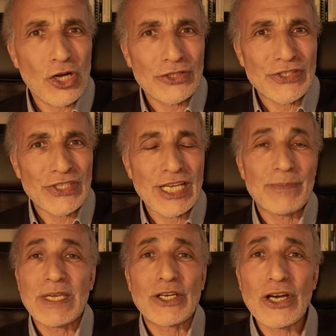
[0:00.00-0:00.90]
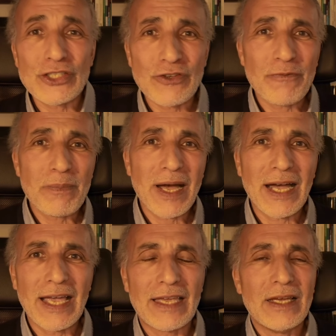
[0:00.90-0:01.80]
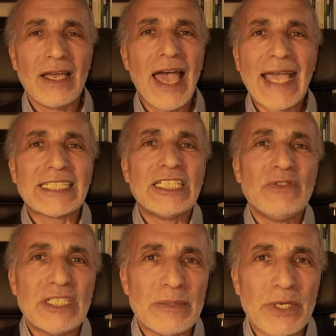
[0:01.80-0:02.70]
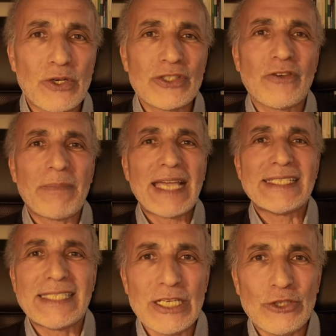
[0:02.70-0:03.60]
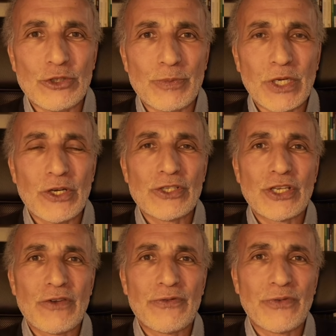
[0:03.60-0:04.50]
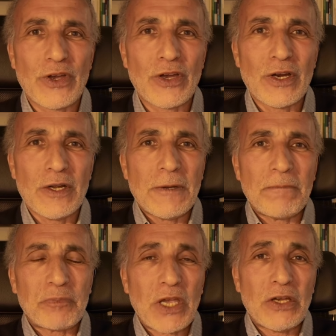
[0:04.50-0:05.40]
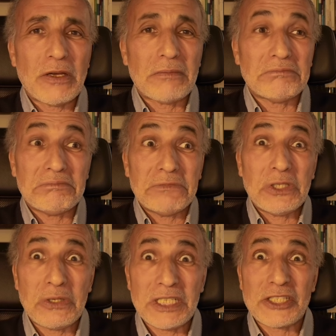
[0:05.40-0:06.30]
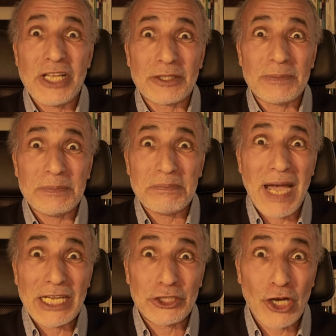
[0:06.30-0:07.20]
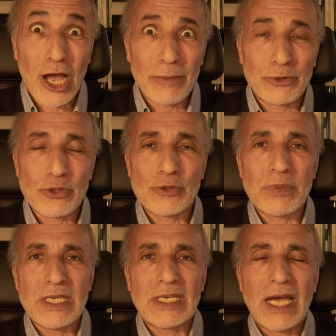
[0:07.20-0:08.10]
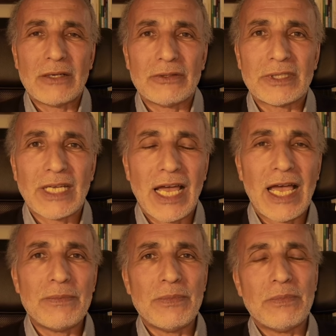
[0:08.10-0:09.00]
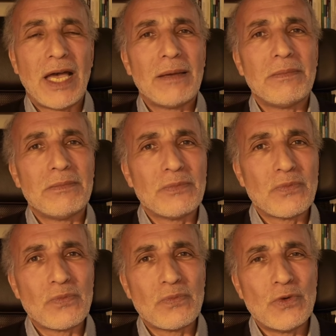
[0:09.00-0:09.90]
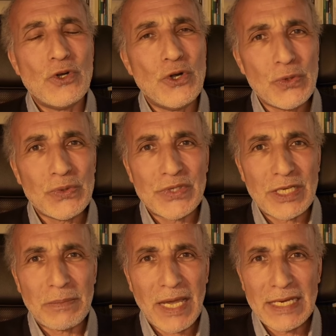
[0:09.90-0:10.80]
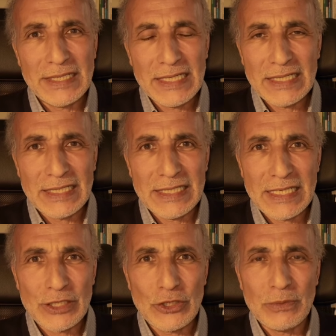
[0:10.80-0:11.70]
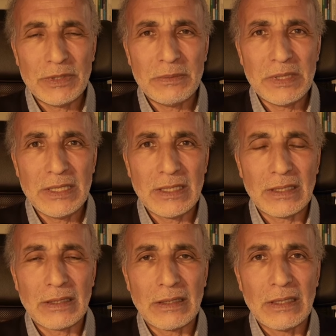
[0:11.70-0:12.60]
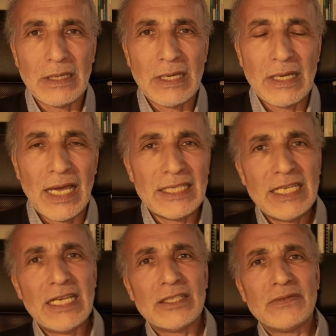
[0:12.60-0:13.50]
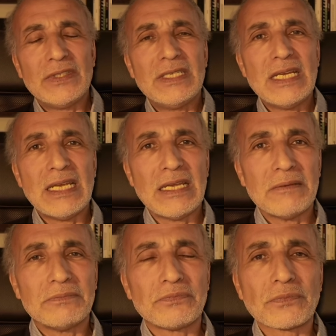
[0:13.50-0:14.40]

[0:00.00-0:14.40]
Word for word: can't say, because of my activity, because of my status, because of, uh, uh, you know, it's not my job to speak out. I'm, I'm losing my dignity as a human being. At the end of the day,